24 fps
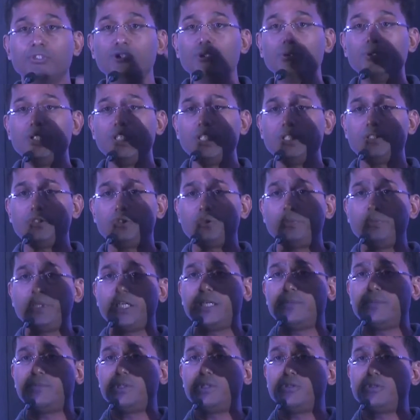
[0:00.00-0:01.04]
You need to be
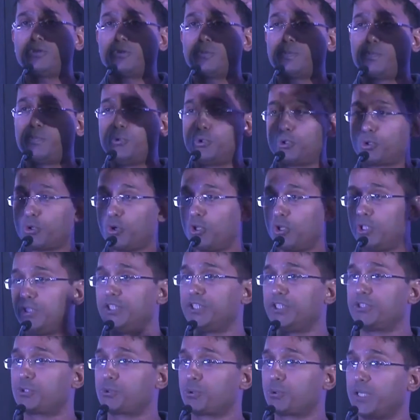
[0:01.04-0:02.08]
able to put all
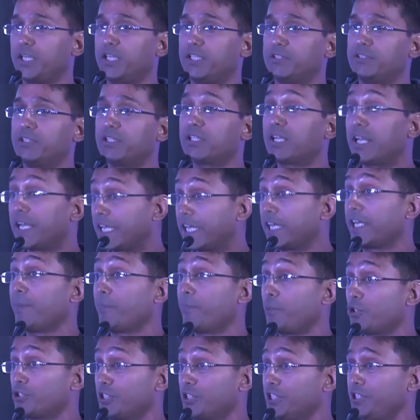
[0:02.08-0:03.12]
this together like a
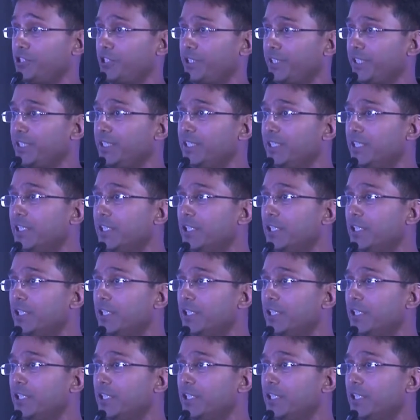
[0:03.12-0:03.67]
repository